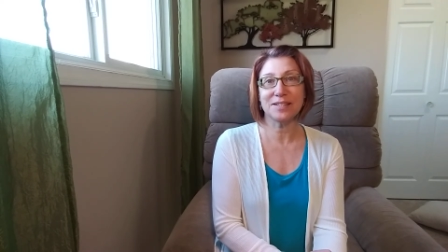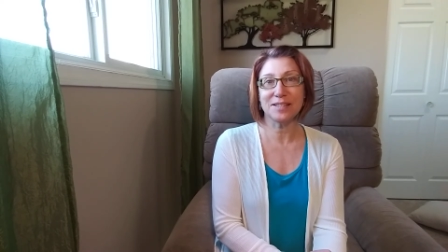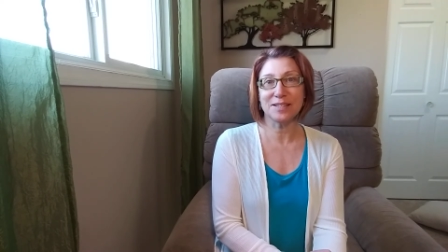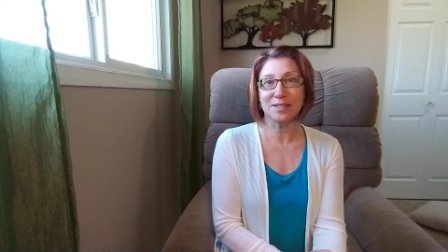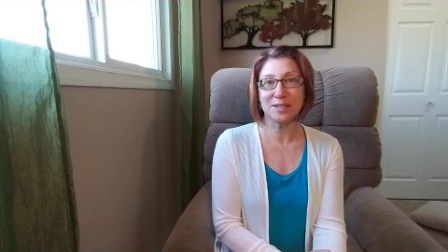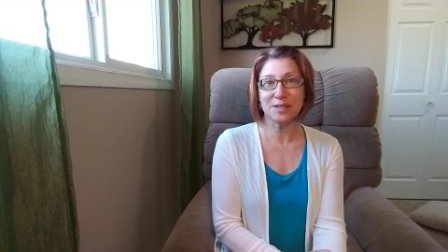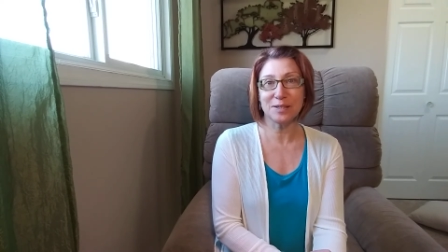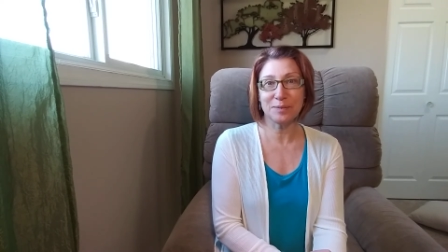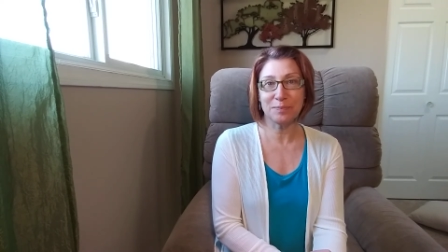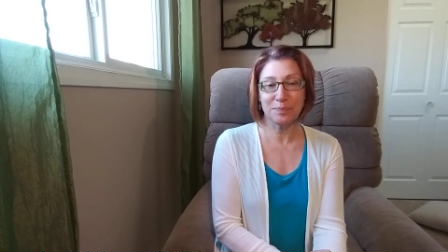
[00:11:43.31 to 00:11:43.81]

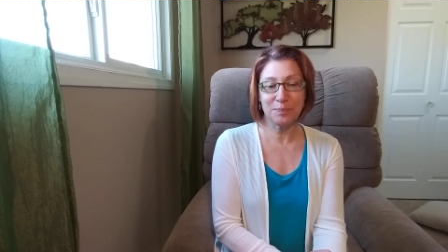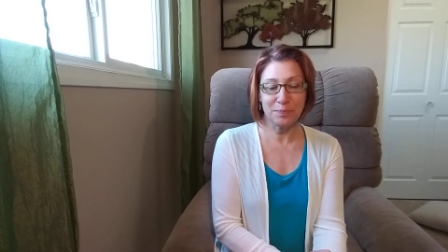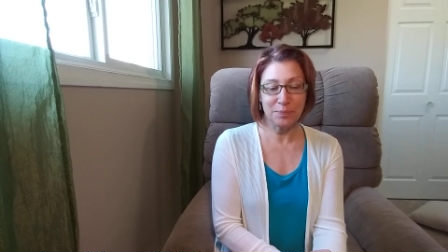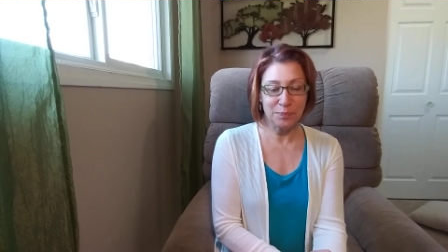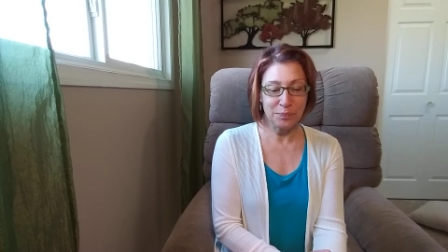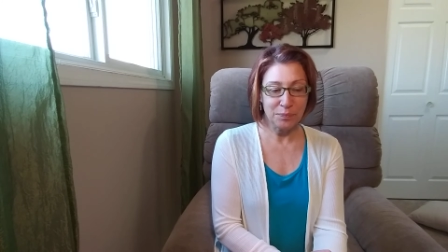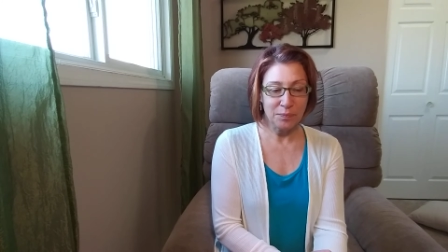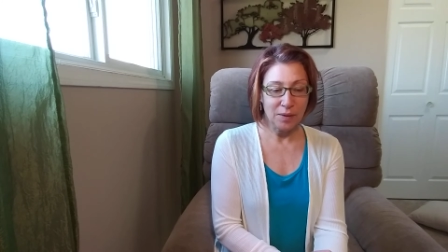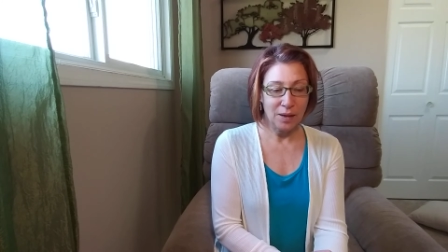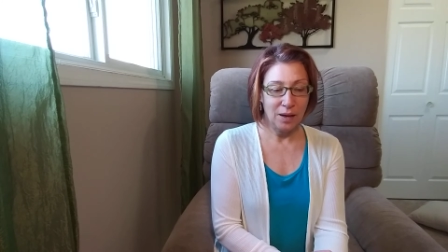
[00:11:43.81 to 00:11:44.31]
this
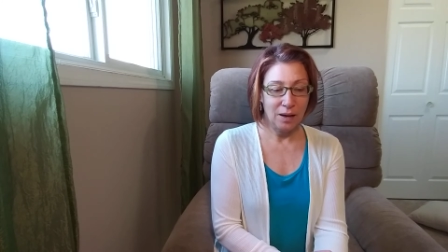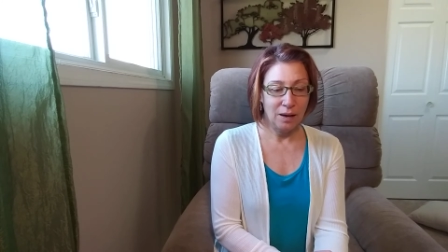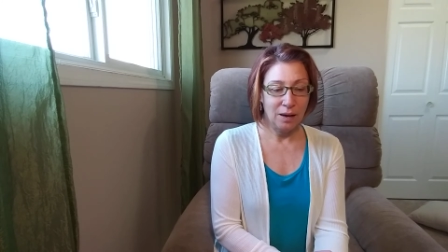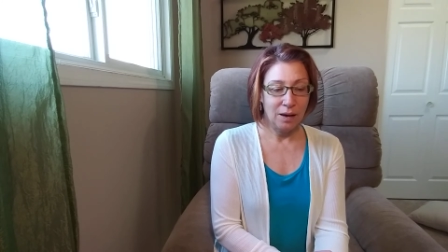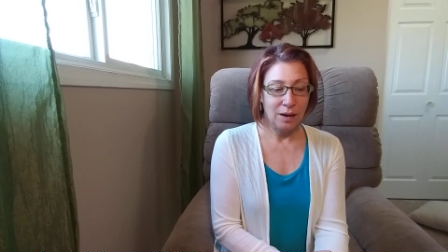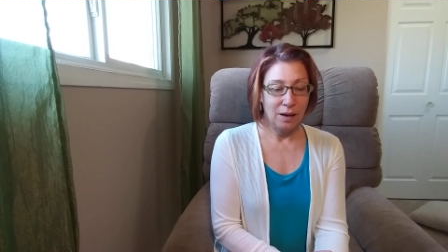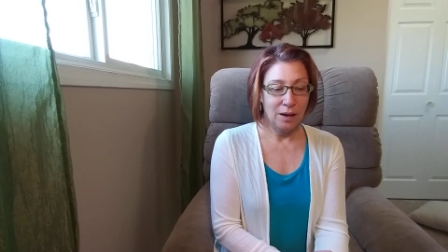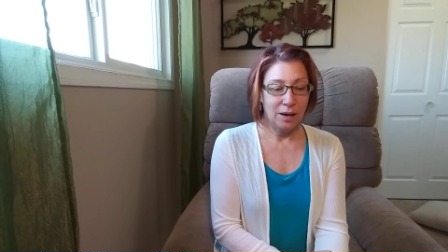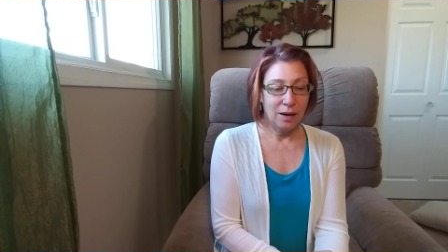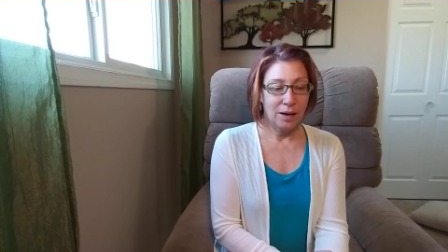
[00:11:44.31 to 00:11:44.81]

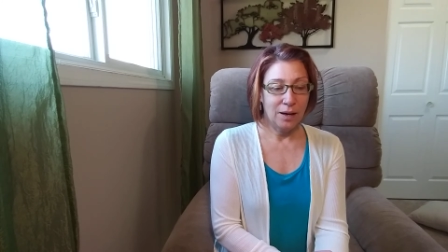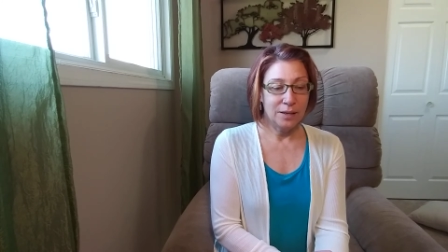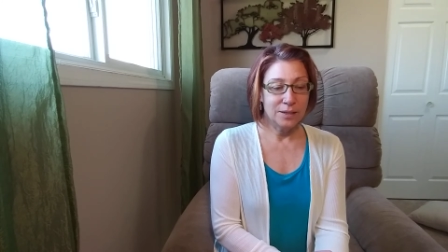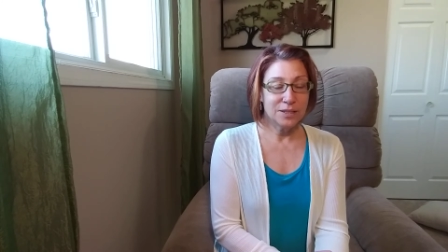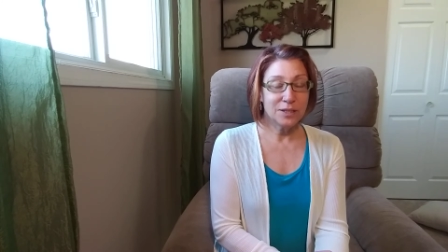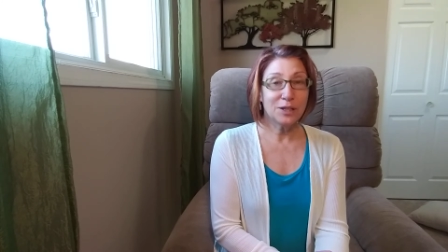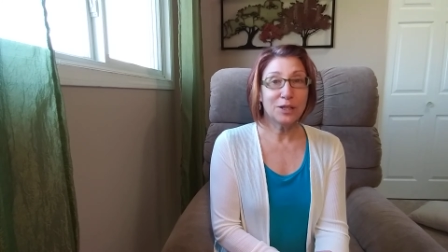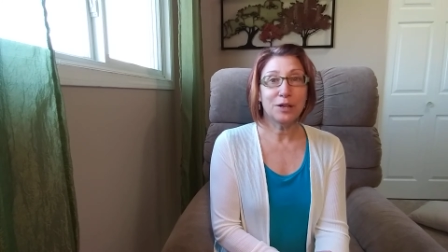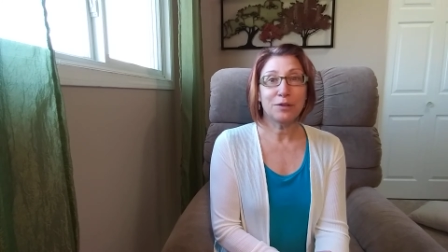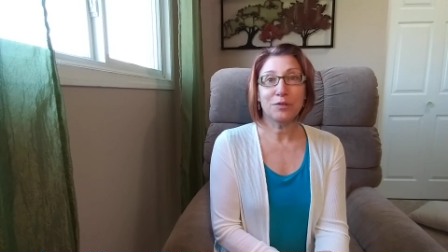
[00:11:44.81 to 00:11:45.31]

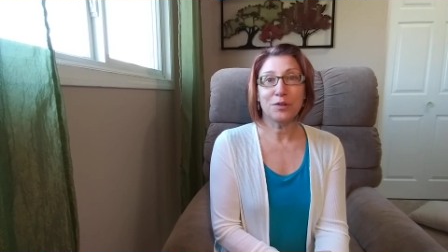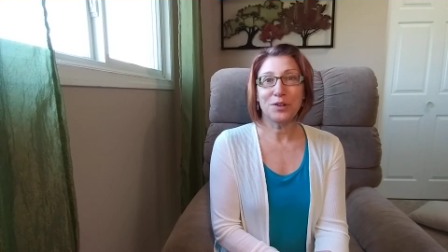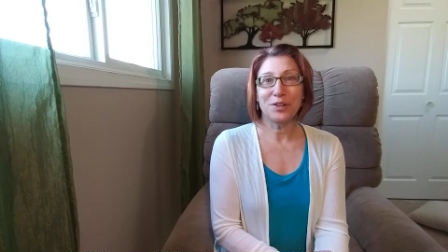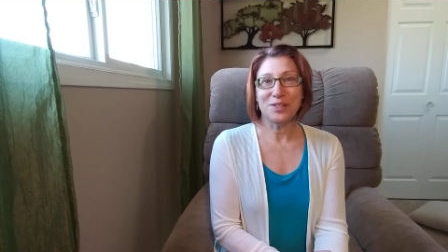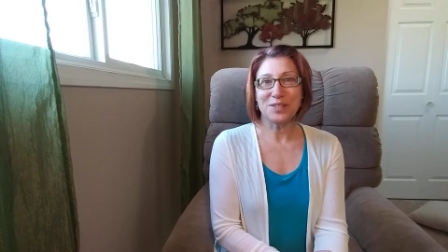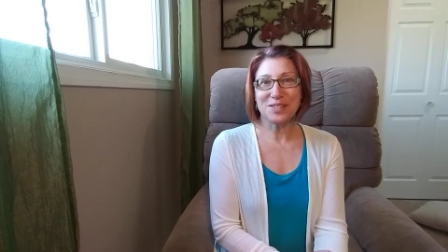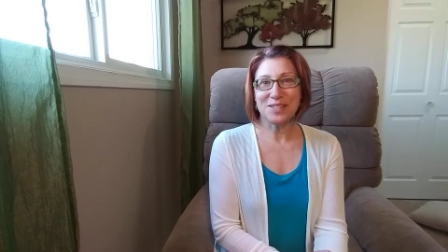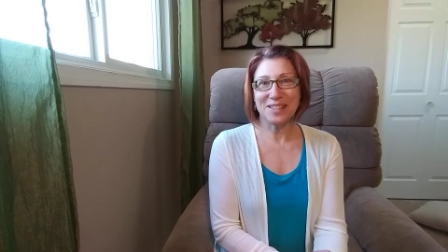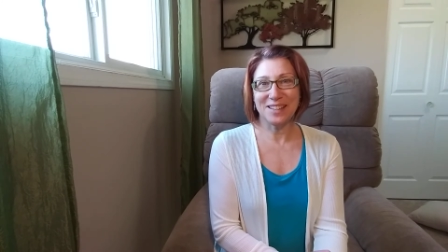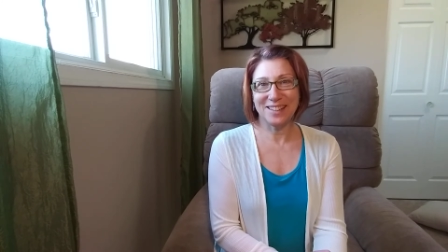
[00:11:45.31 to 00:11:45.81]

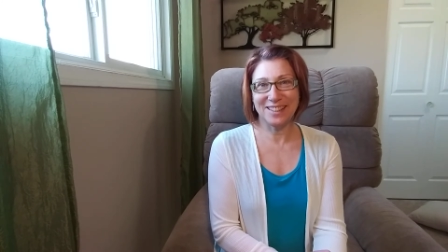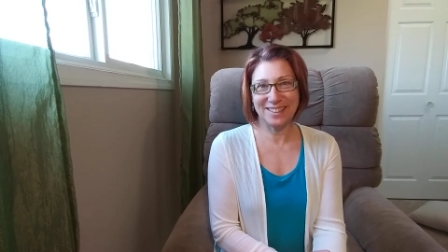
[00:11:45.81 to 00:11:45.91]
deliverance